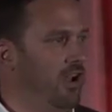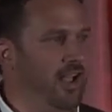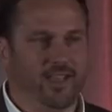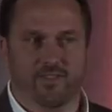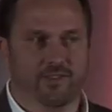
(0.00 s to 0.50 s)

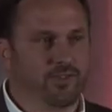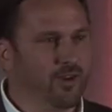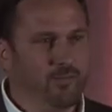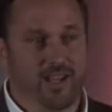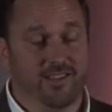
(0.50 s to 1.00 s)
at the,
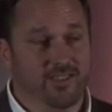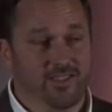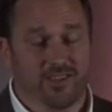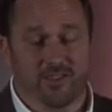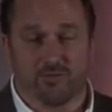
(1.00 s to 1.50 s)
I mean,
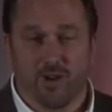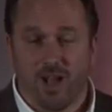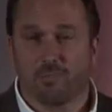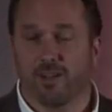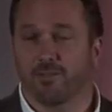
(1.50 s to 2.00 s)
just at the
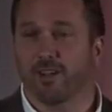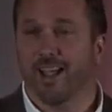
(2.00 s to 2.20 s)
drop of a